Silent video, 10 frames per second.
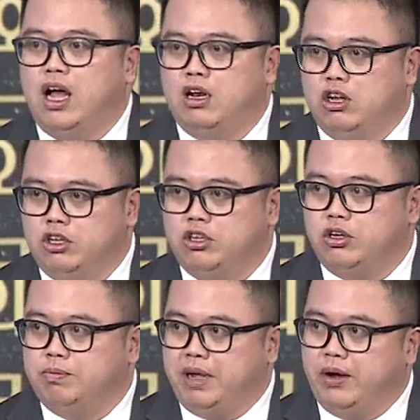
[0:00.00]

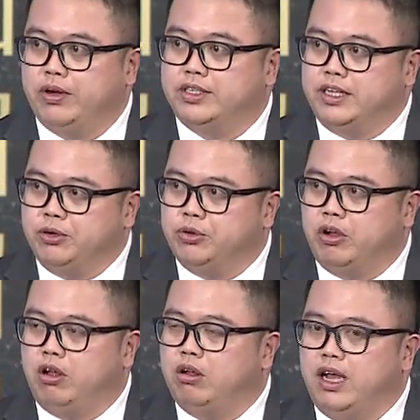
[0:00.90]
London, Paris, and New
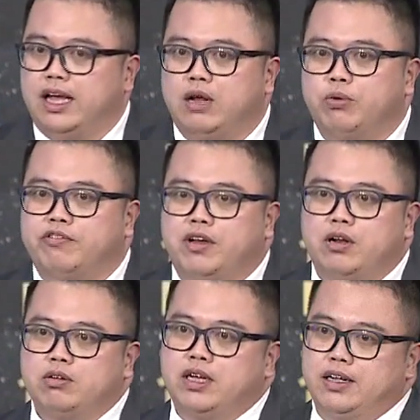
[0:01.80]
York. And then we found
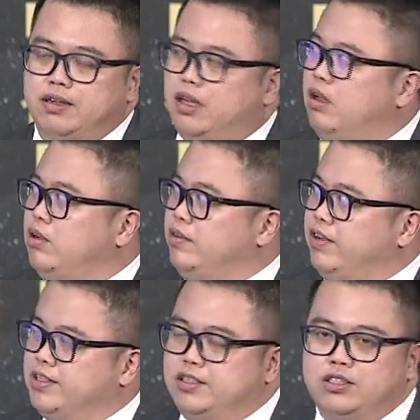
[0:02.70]
out that our
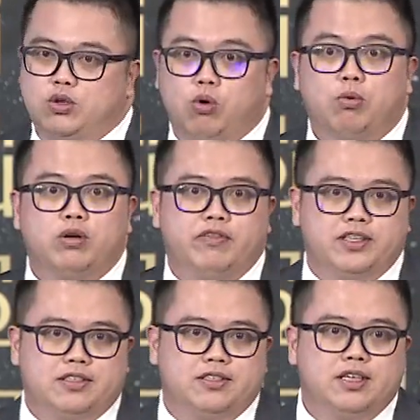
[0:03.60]
investors, global
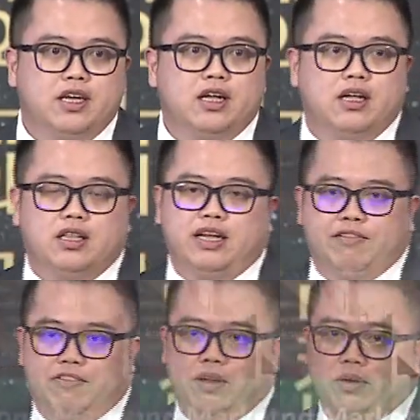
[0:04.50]
investors, they are
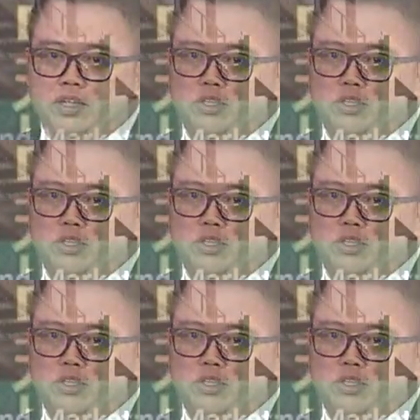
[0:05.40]
very